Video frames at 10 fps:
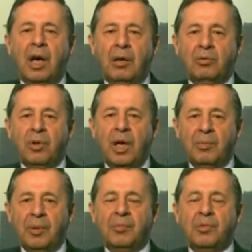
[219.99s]
how to
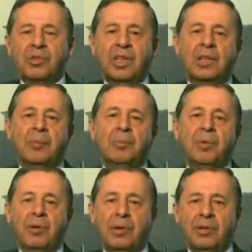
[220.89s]
help him to set up
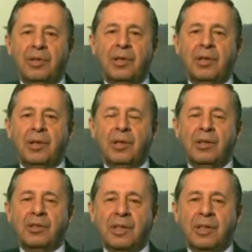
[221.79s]
the